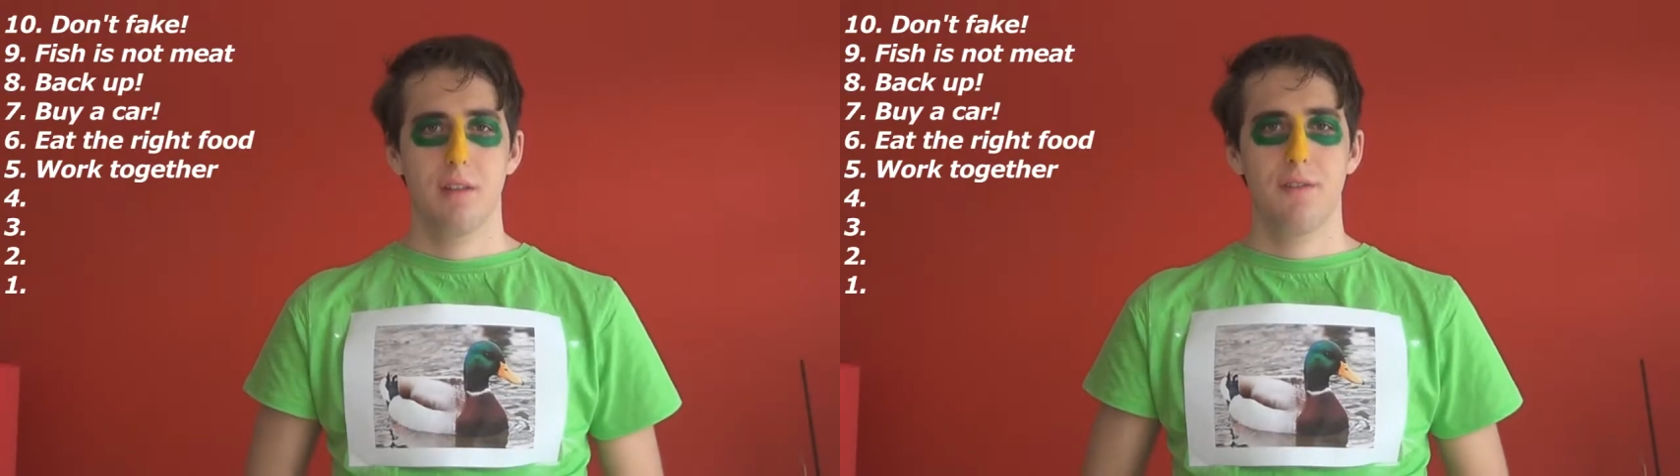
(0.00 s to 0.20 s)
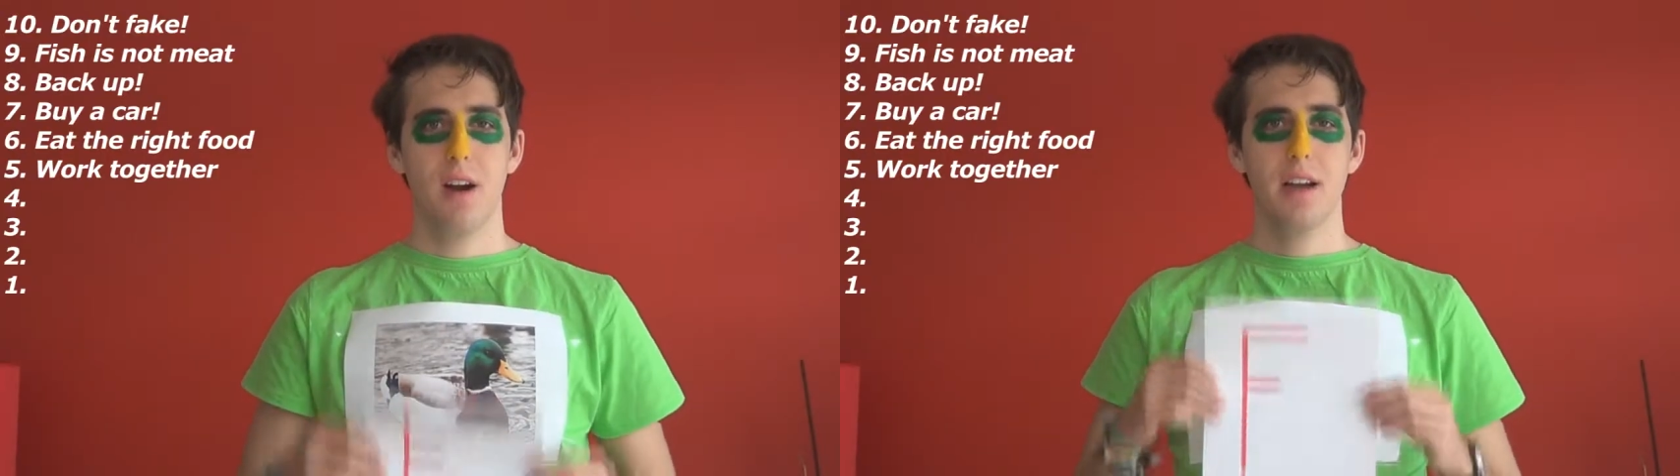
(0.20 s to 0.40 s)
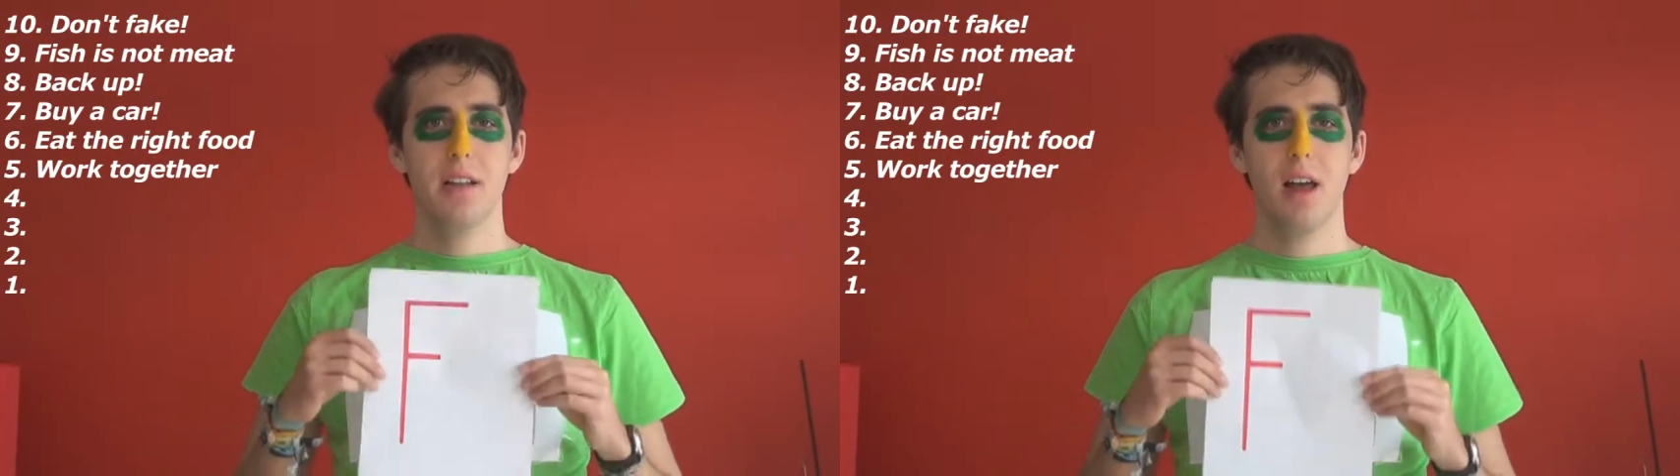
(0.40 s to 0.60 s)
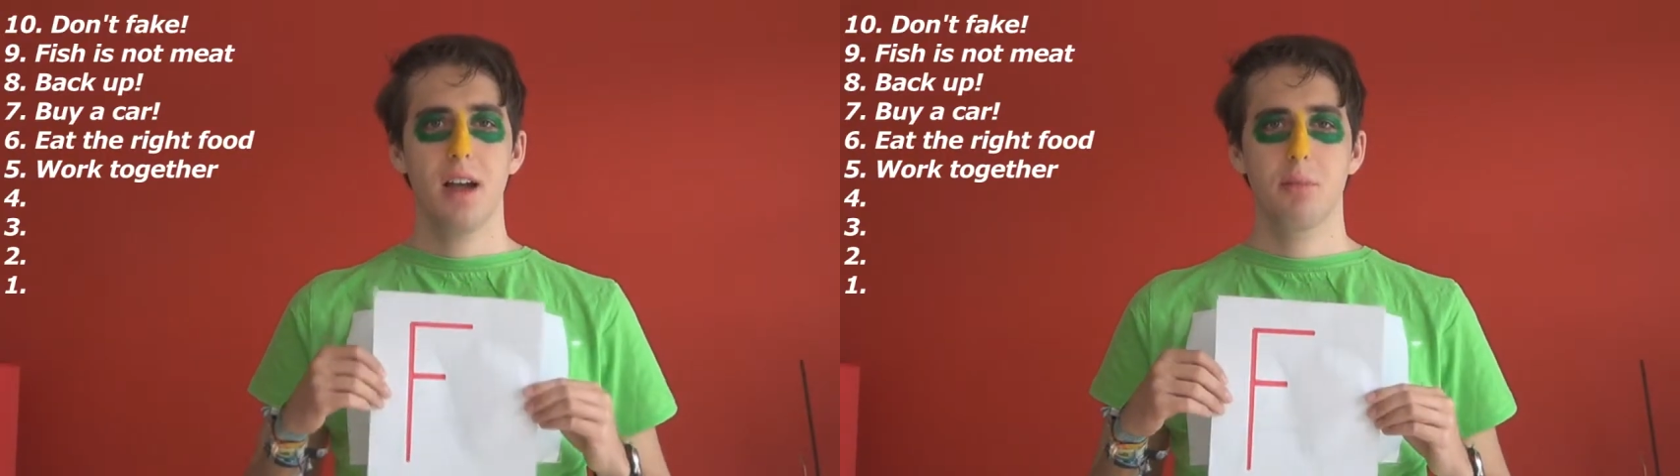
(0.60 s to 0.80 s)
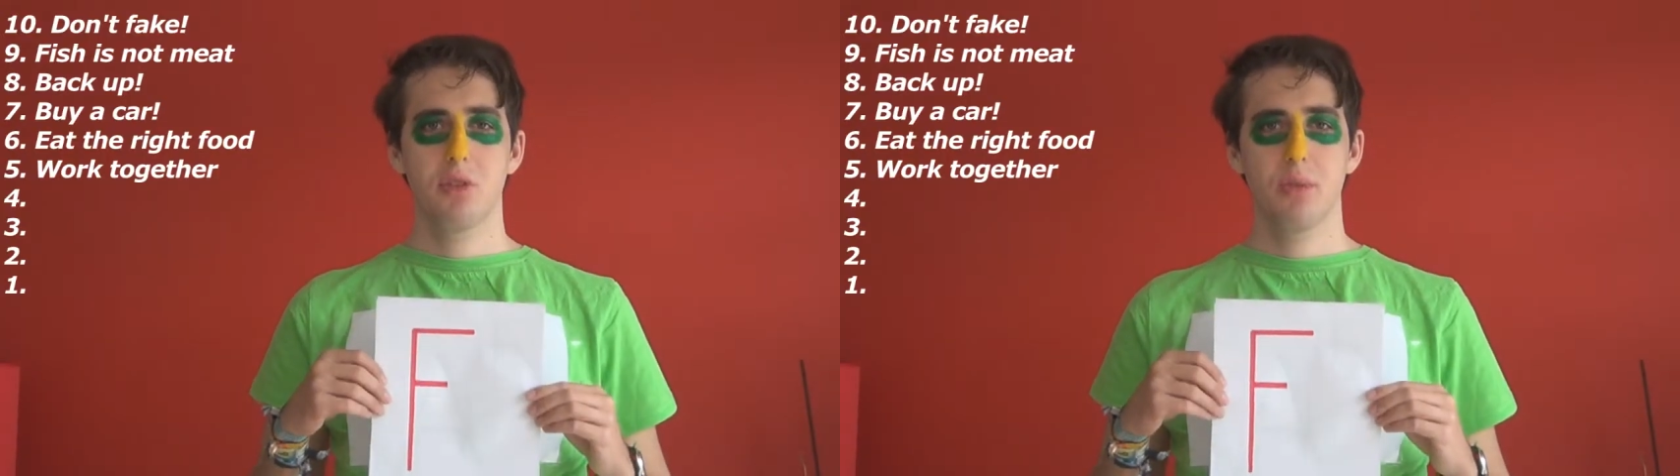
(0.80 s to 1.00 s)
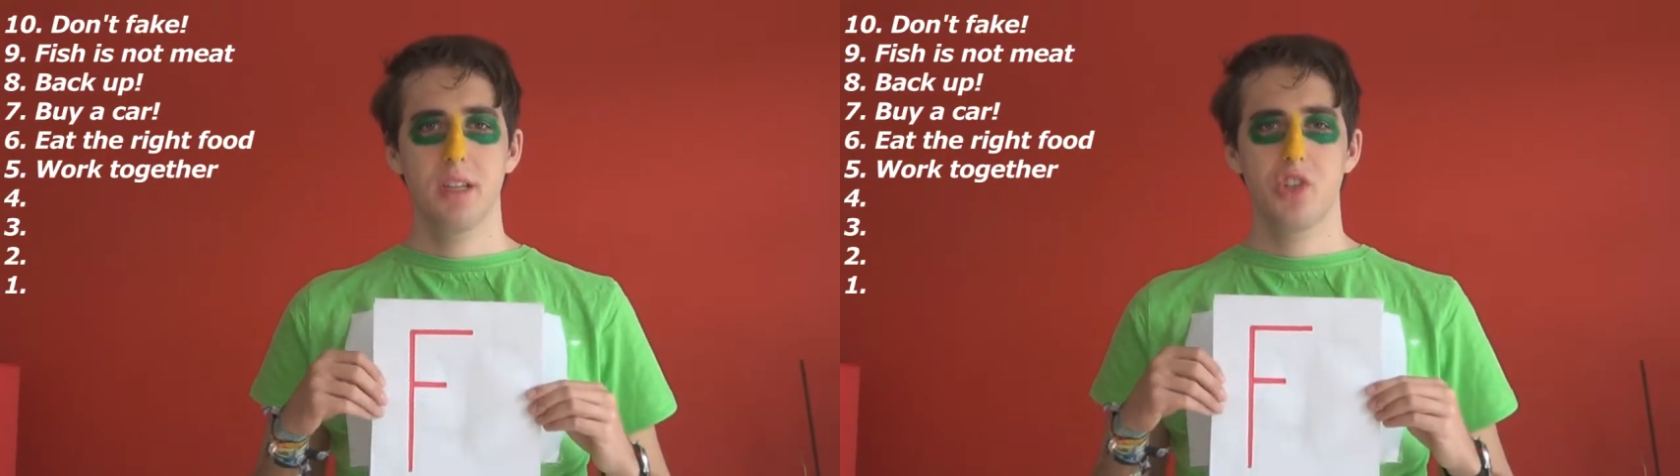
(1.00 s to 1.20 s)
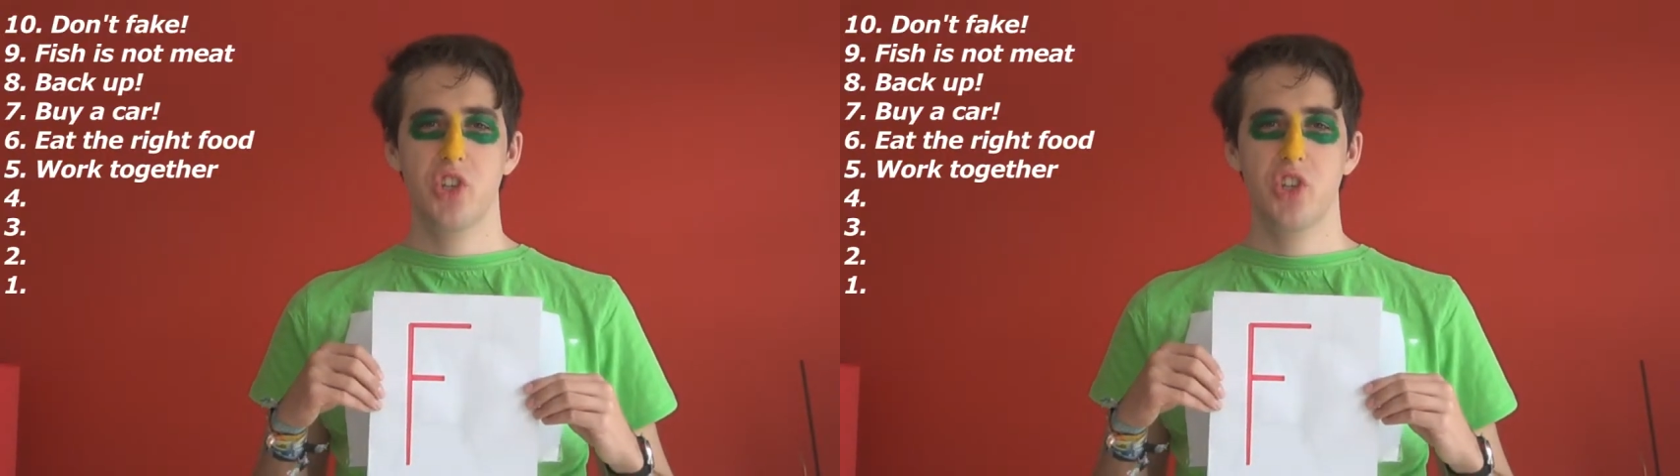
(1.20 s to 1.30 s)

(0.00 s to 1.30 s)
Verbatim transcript: The fine line between